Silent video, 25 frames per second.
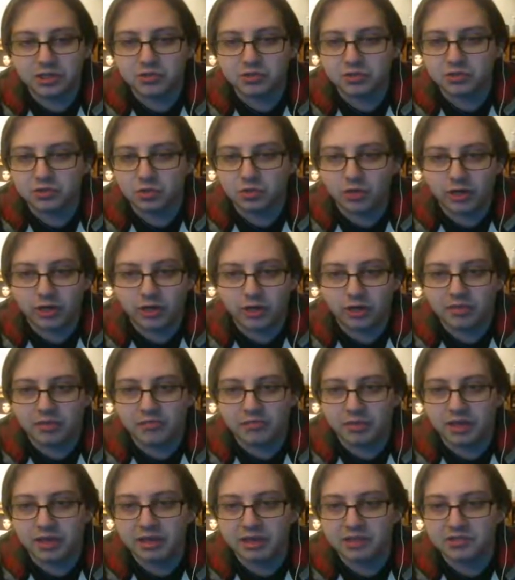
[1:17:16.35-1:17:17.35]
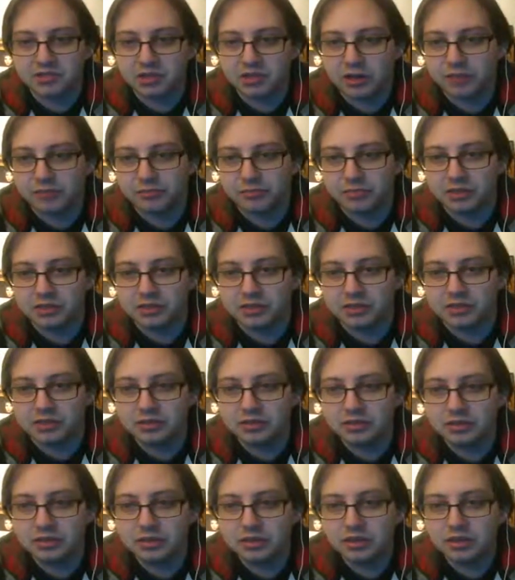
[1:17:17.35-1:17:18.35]
She was quite off pace, off beat,
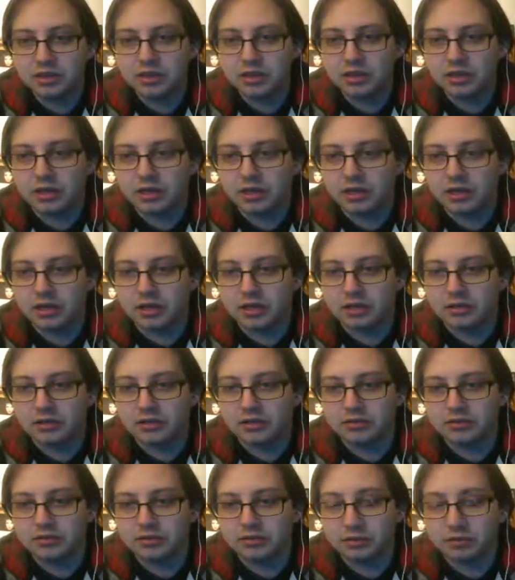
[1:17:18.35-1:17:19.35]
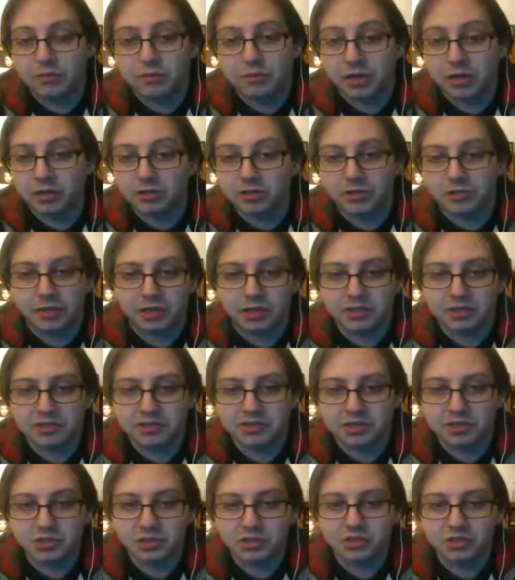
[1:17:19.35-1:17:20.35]
from bell to bell,
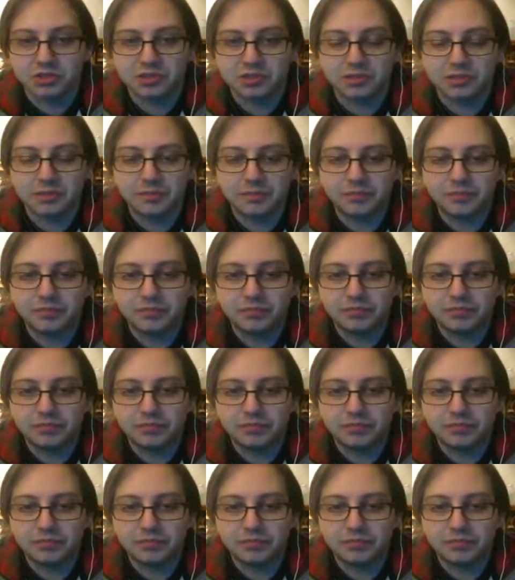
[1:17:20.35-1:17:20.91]
essentially.